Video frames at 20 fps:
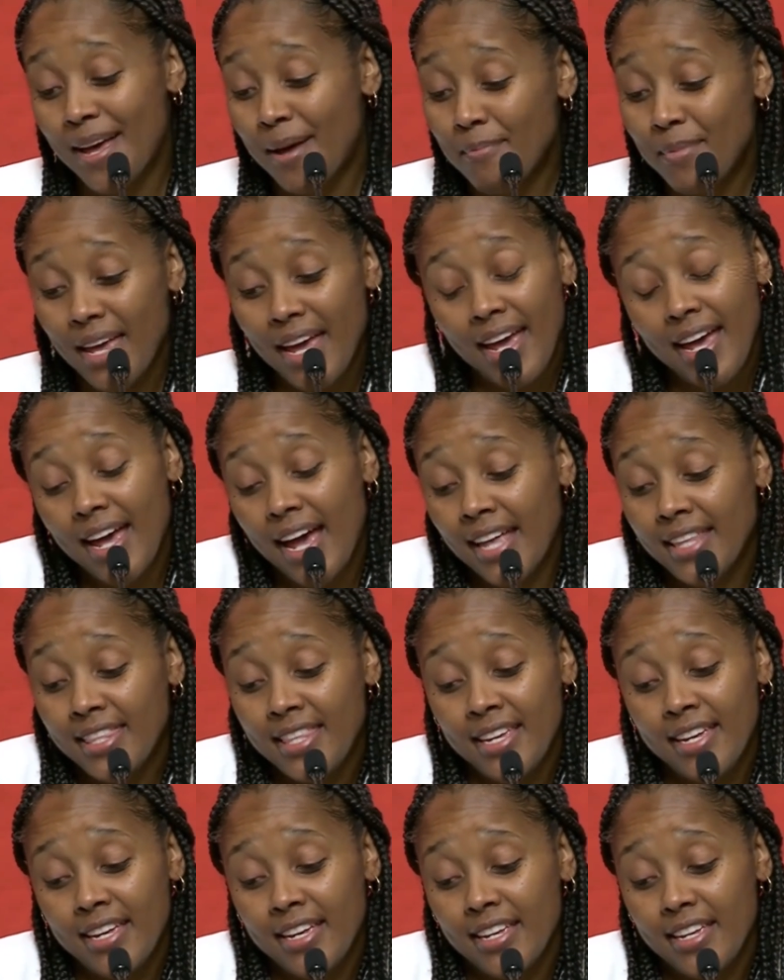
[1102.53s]
Um, yeah, I
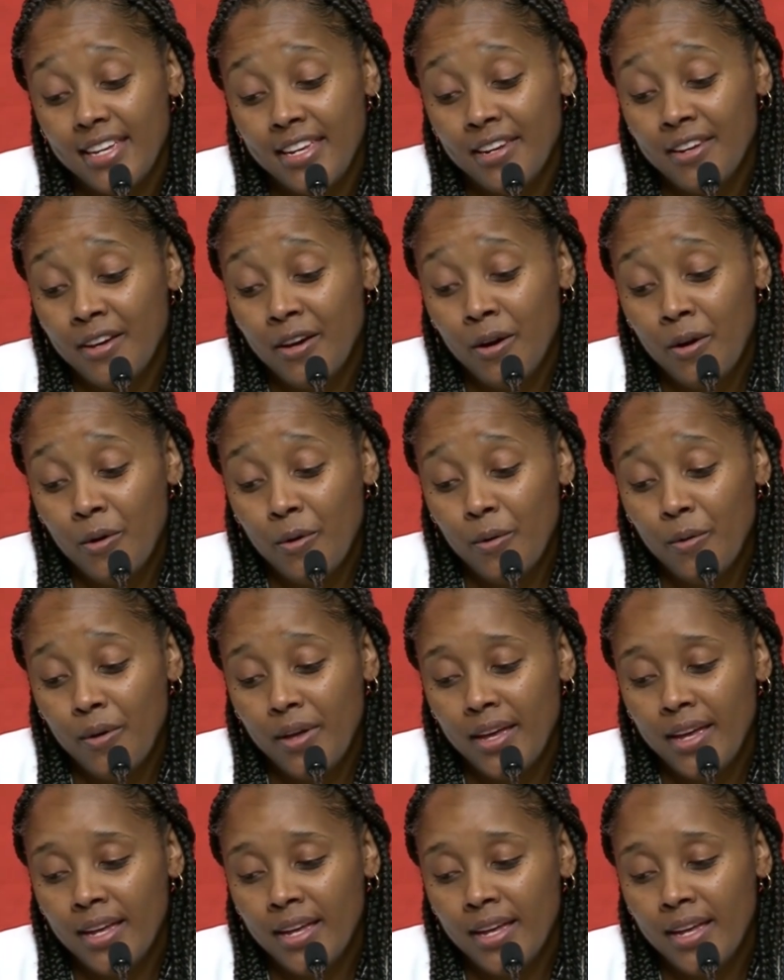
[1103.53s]
think, you know,